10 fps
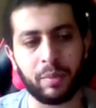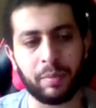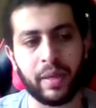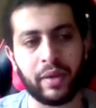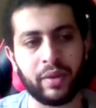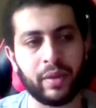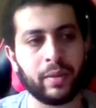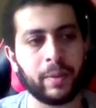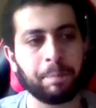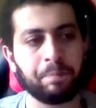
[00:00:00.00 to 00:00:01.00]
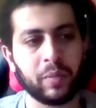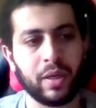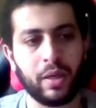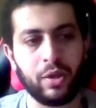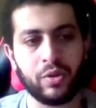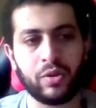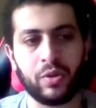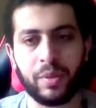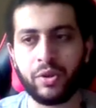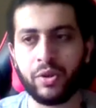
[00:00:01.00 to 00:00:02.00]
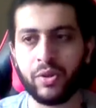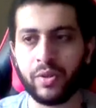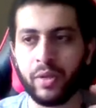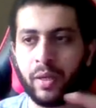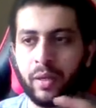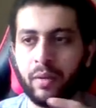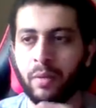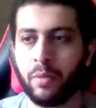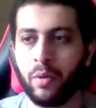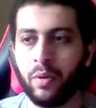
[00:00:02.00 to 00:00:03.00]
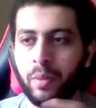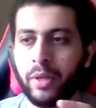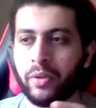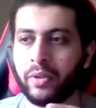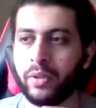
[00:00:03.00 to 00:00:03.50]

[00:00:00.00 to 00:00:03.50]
But back then he used to be just like all about